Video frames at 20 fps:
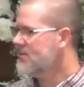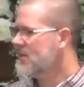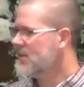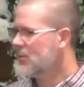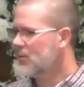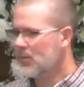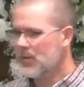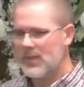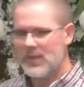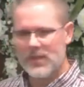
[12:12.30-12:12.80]

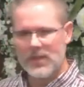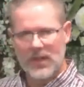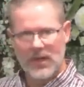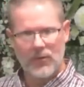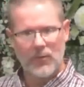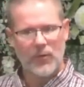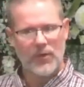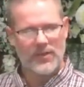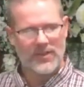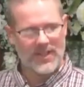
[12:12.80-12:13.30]
That's really
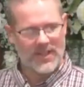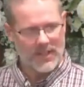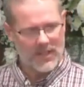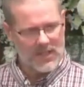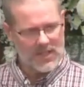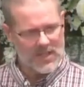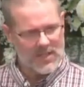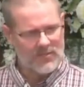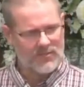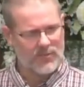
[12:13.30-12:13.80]
not what they
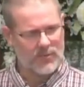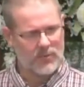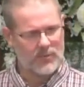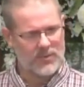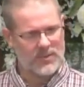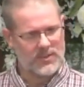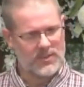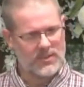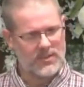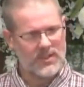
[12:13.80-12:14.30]
need
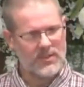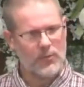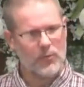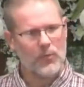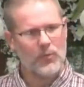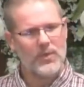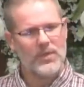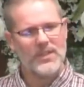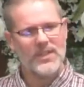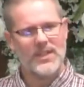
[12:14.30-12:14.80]
from us. They
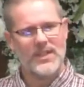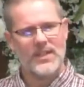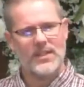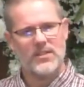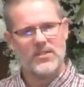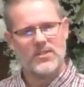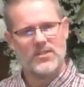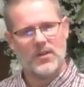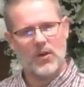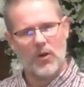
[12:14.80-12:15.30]
don't really
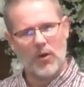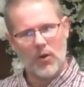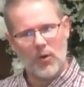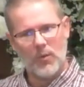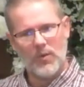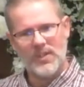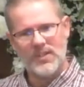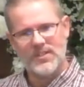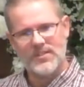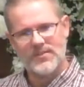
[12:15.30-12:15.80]
need us to
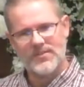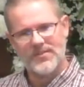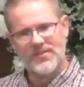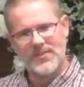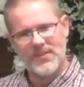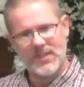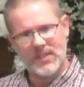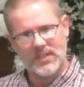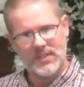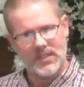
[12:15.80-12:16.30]
always
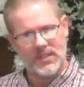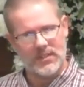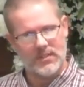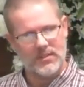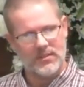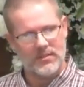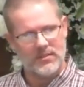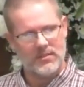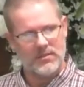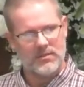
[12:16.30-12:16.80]
fix
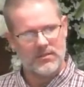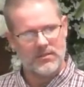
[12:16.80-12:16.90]
it.